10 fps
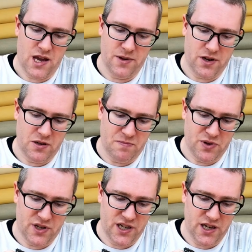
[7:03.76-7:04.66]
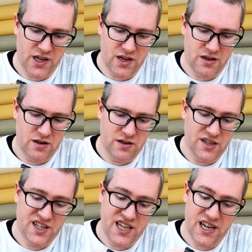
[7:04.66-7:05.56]
I'm going to put in
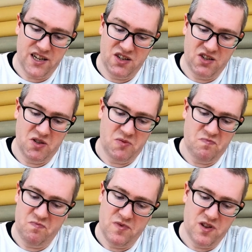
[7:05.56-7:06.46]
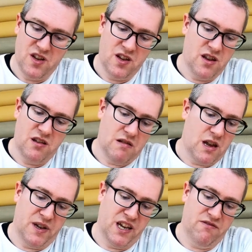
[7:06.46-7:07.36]
6. I
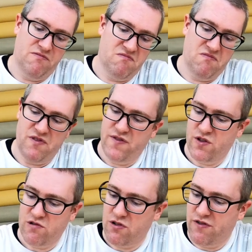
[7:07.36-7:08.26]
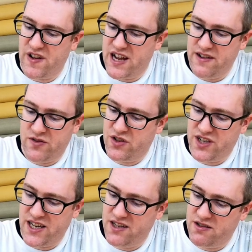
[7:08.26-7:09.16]
mean, 4 or 5 or
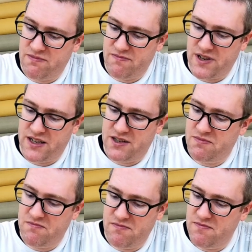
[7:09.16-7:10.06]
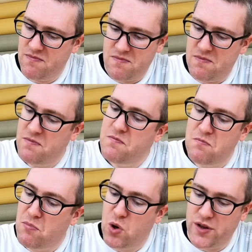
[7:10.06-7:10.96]
6 is
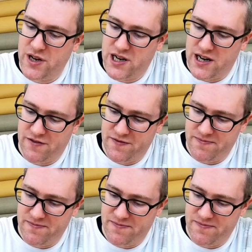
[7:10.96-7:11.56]
more than enough.